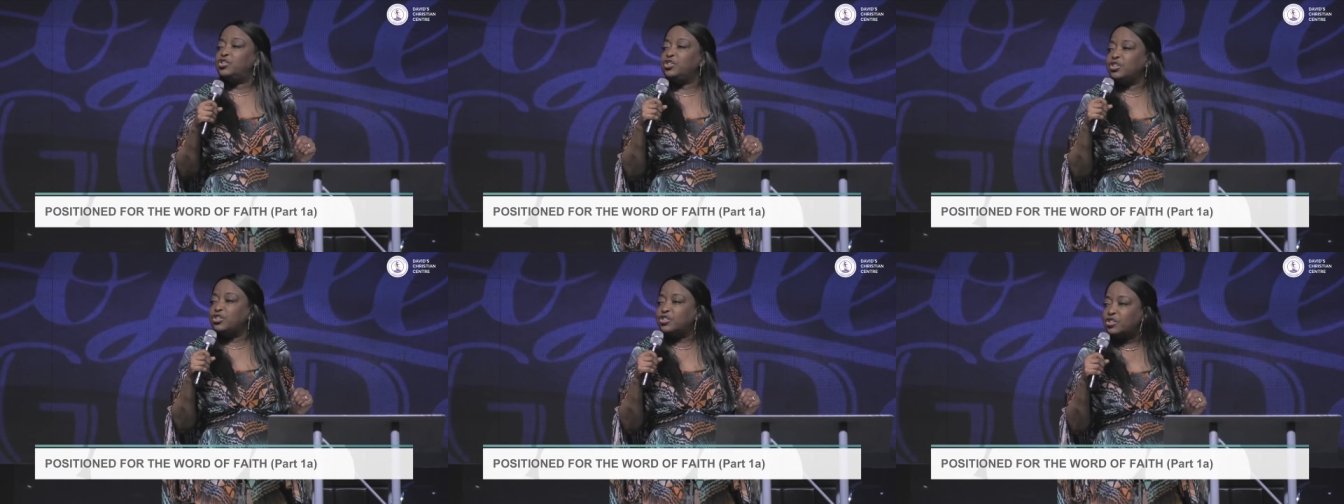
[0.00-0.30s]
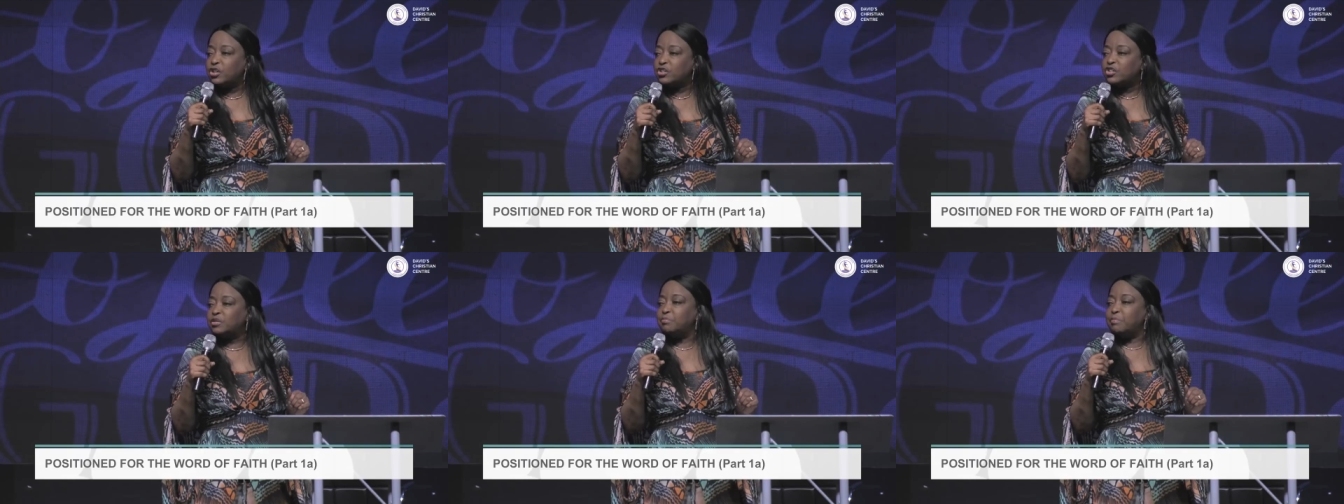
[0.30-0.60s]

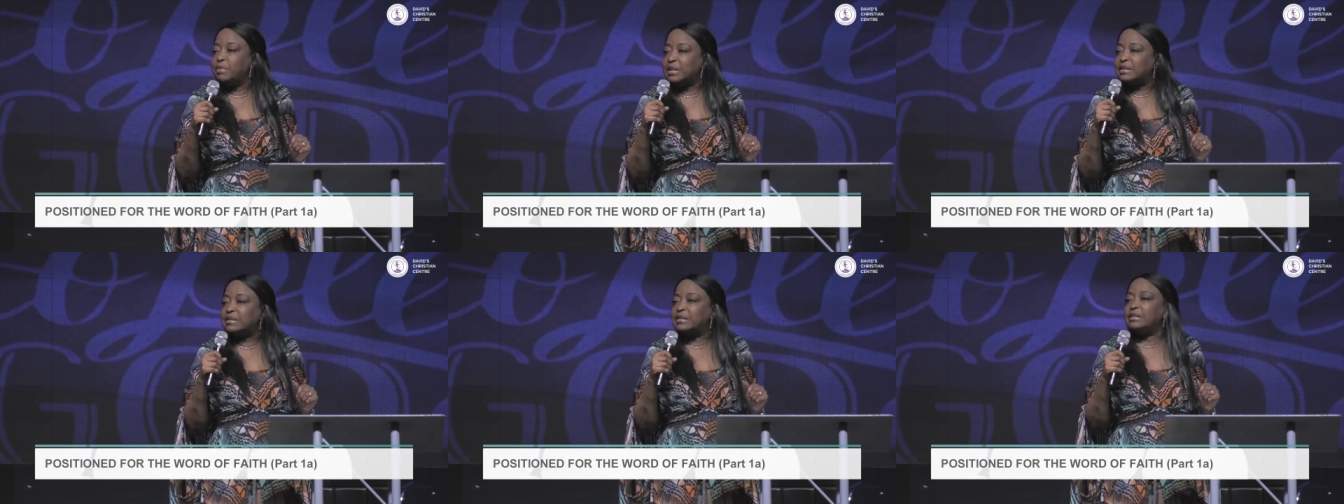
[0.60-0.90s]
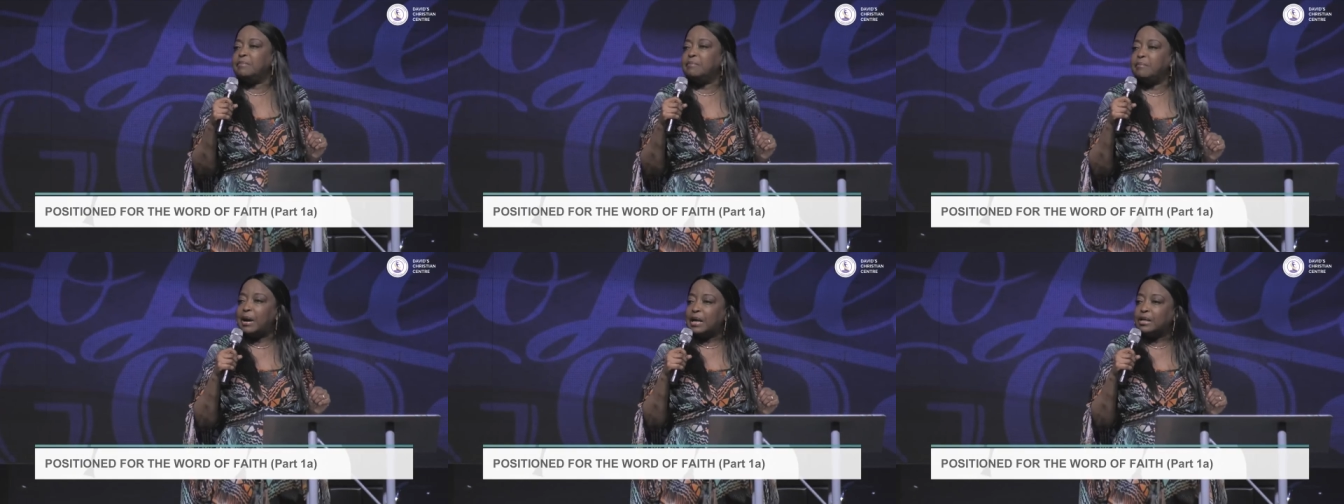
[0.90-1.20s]
Jesus makes
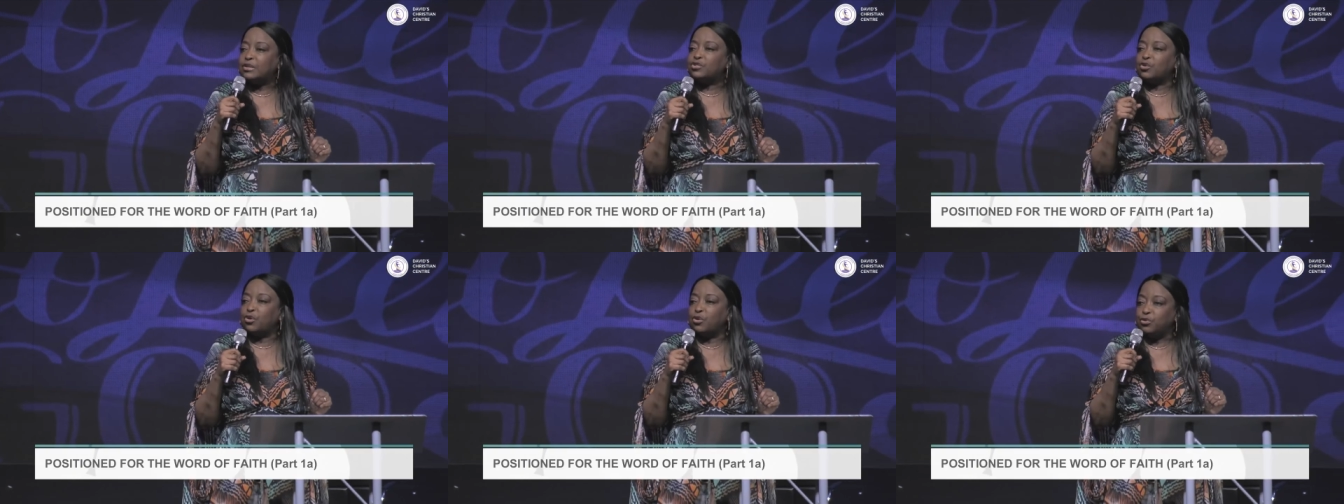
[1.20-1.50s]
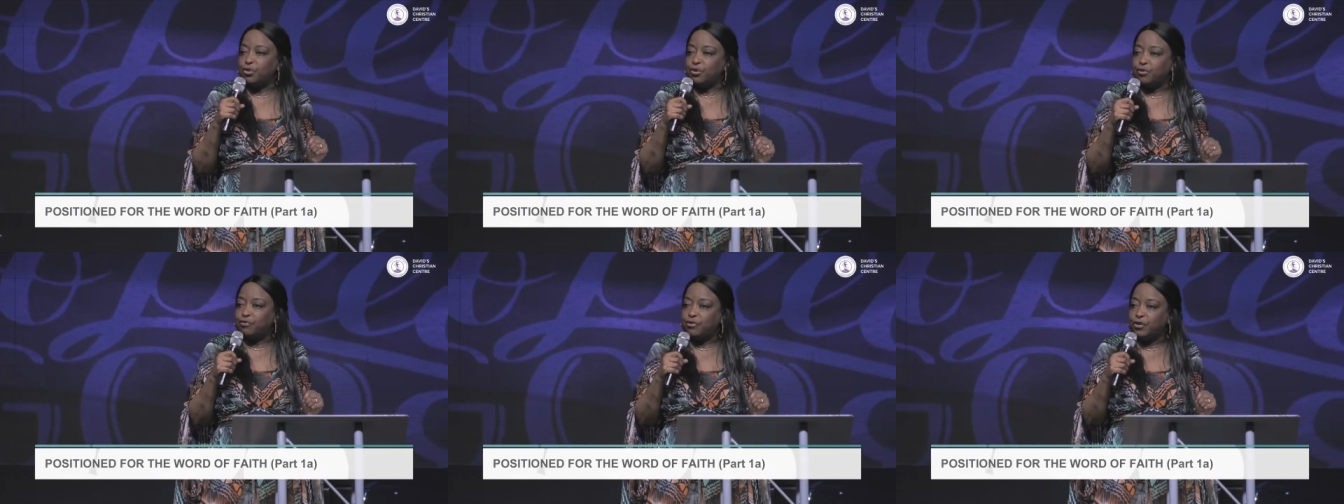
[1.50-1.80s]
demands
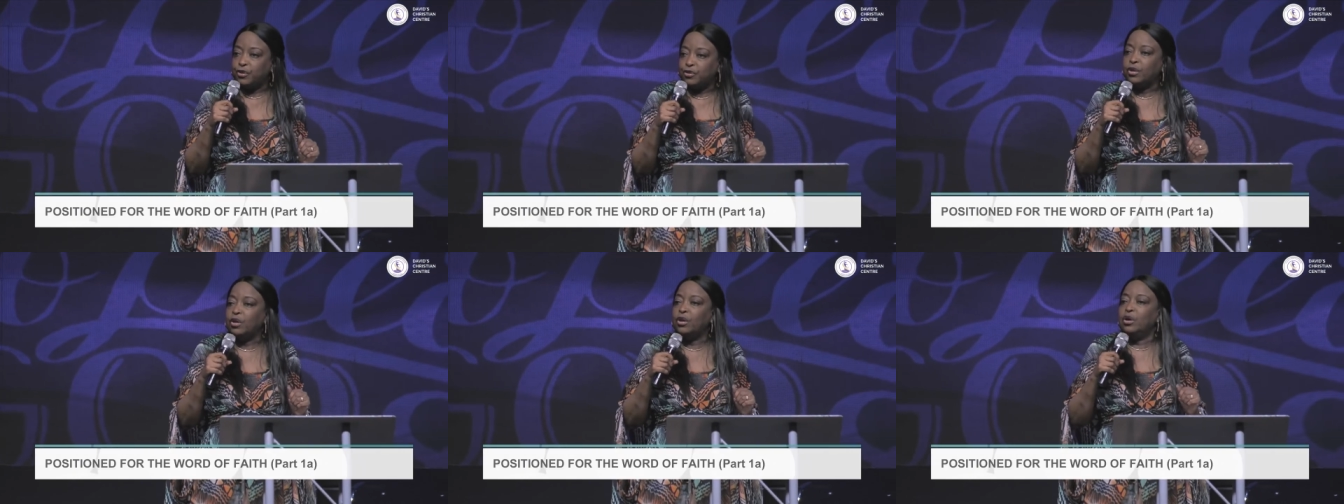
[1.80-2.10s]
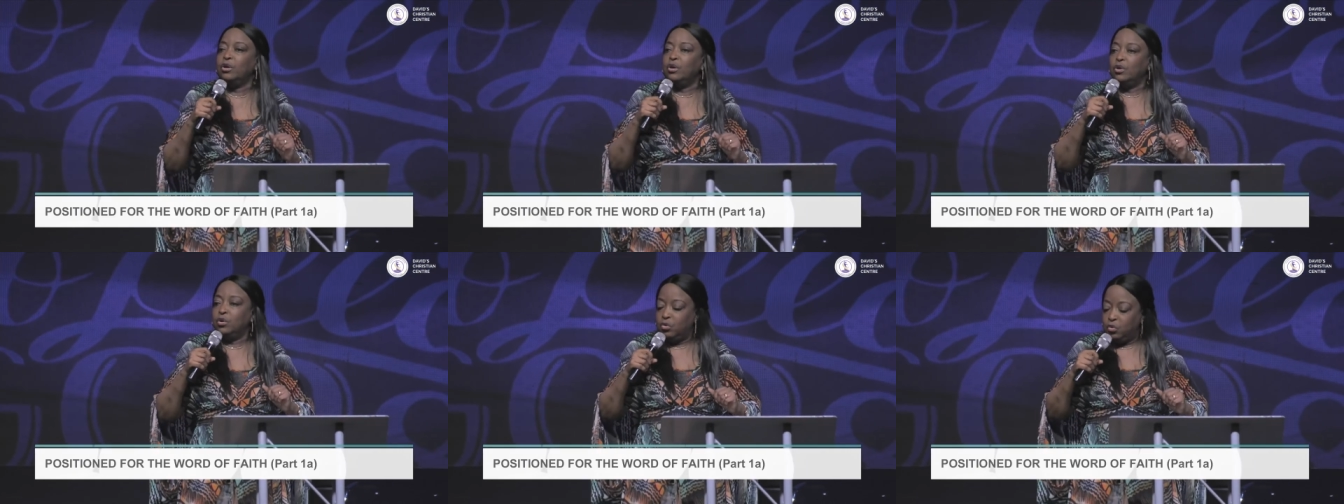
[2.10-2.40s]
on your faith
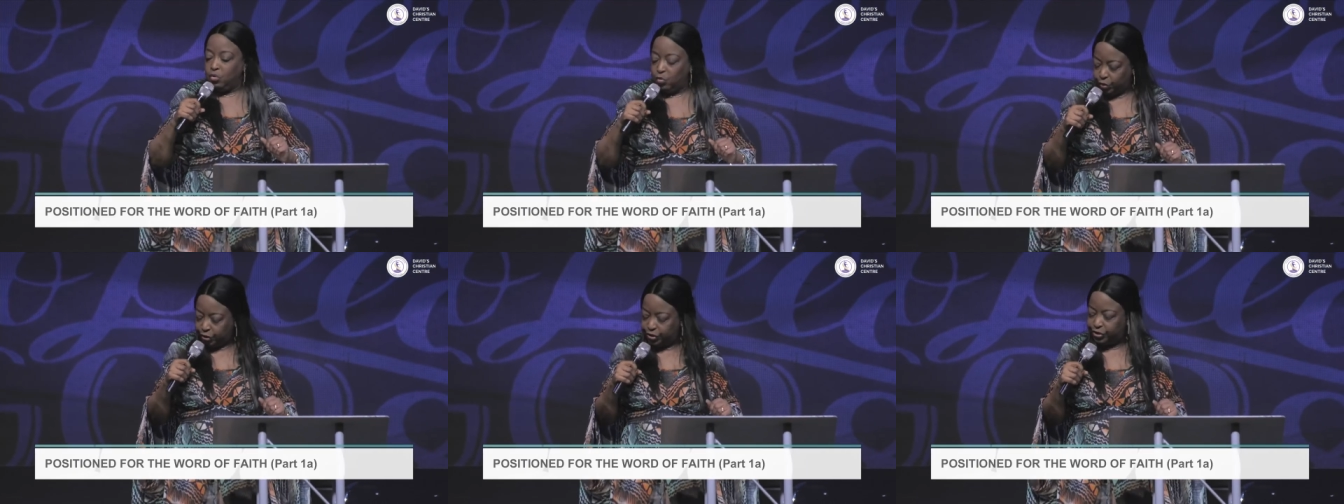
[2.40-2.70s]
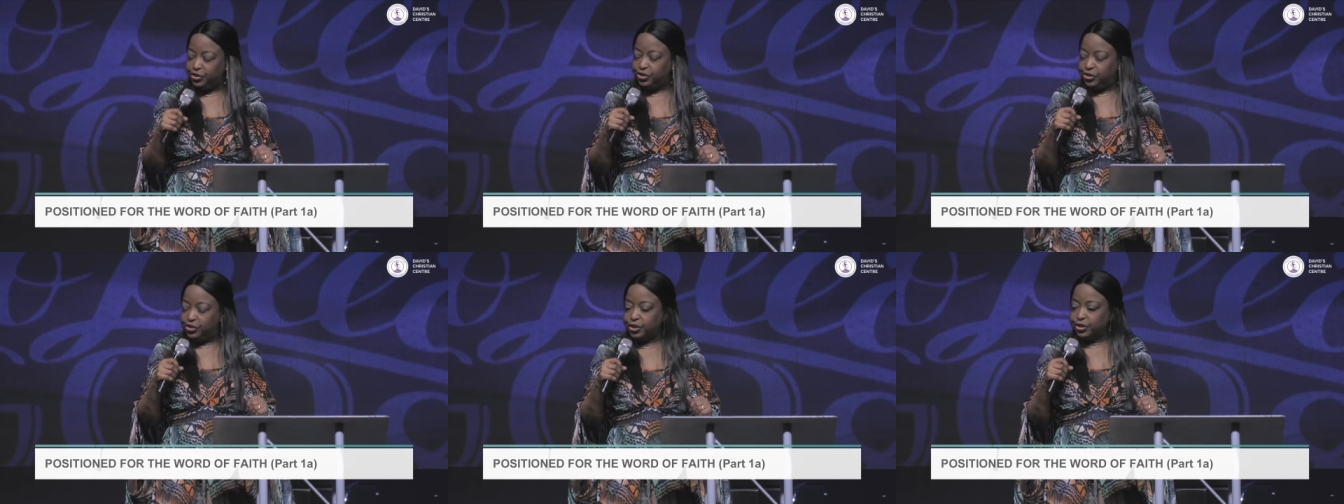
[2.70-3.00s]

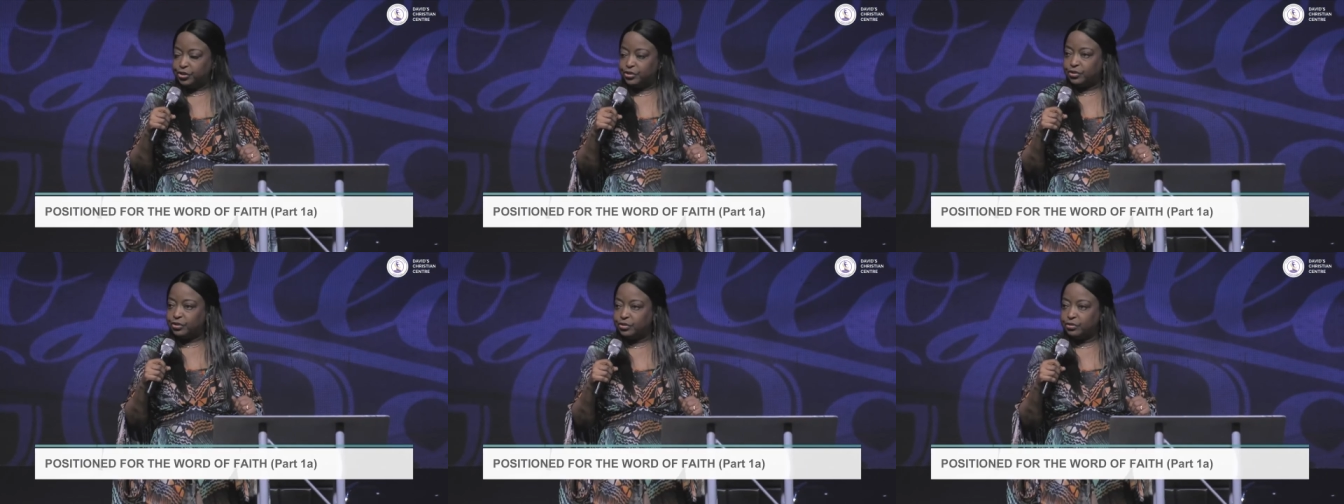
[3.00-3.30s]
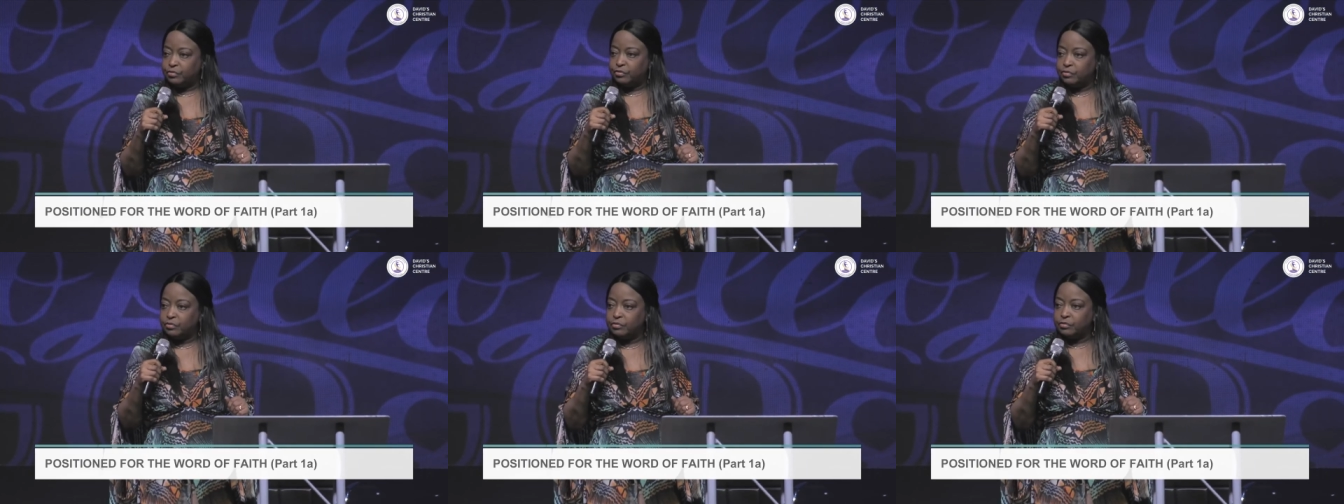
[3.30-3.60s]
with his
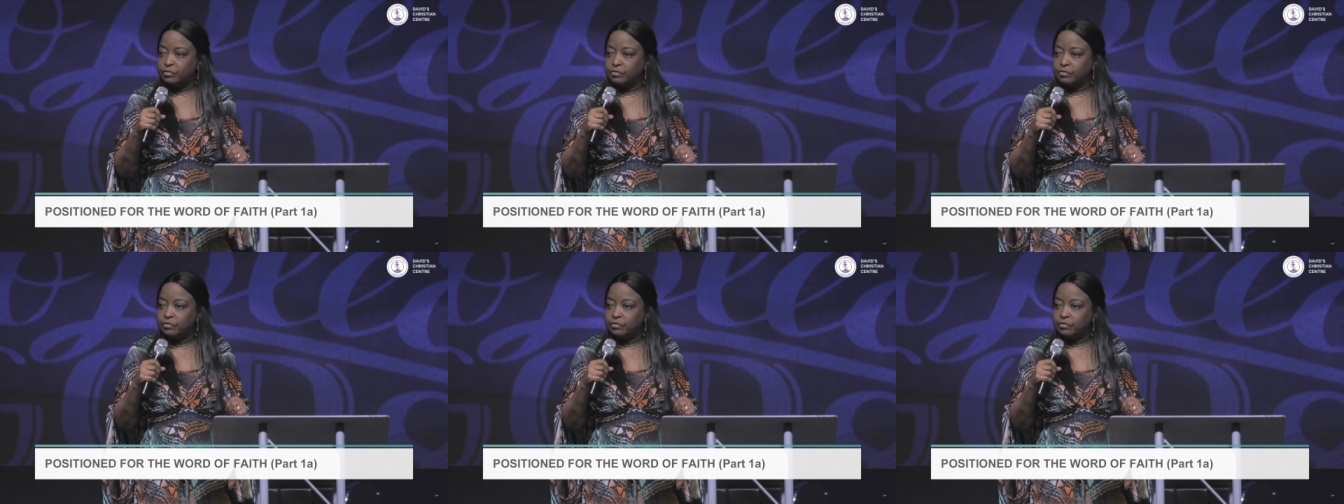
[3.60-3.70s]
chest.